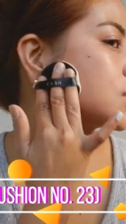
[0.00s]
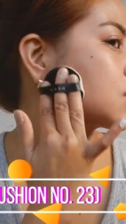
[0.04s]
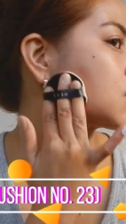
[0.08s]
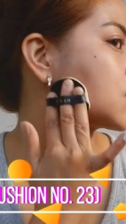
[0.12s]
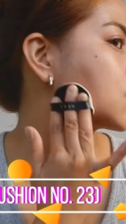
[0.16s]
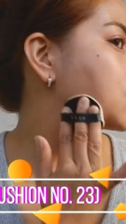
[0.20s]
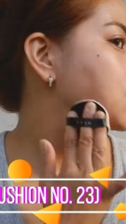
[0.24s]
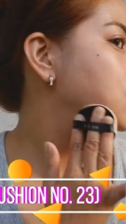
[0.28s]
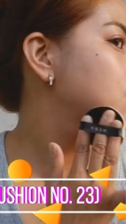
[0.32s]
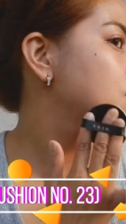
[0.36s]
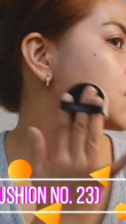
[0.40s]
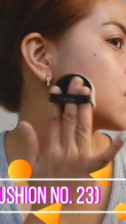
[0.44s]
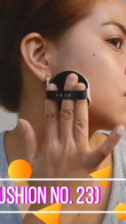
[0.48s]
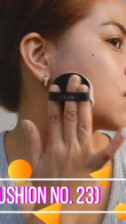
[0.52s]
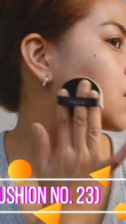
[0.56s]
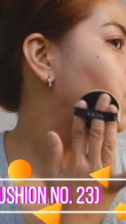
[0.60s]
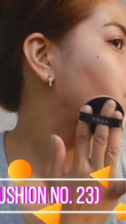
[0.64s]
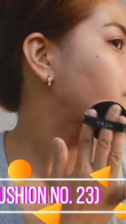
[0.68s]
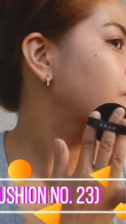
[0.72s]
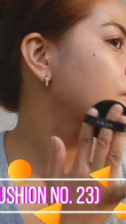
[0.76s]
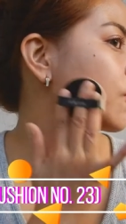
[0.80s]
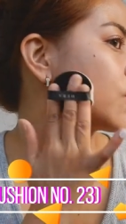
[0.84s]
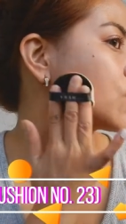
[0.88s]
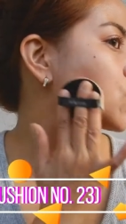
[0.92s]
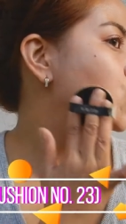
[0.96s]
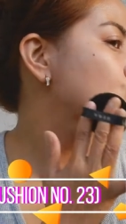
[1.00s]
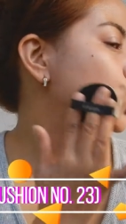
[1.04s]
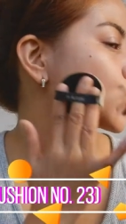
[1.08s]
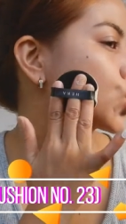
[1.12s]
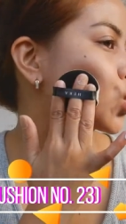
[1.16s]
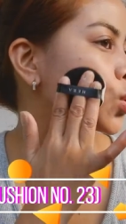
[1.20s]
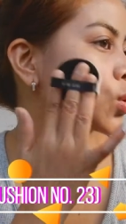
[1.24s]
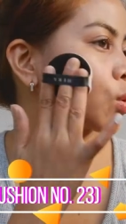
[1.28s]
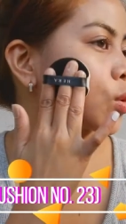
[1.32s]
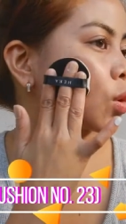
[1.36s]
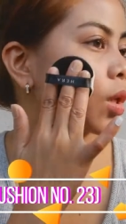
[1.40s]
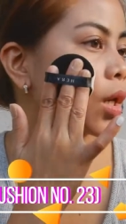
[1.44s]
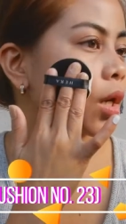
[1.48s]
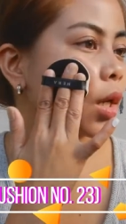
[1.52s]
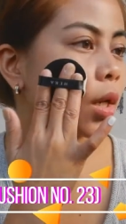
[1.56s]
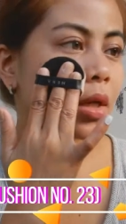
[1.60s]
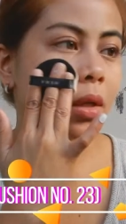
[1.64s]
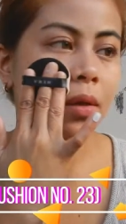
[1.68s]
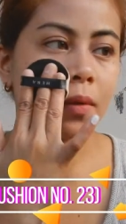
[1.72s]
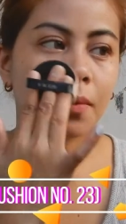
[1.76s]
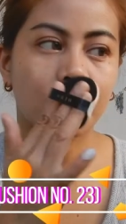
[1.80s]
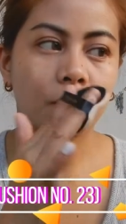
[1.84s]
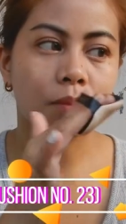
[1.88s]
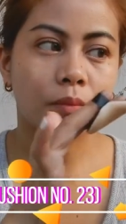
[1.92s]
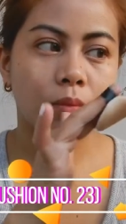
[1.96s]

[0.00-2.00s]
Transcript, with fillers: it's in the near future, like,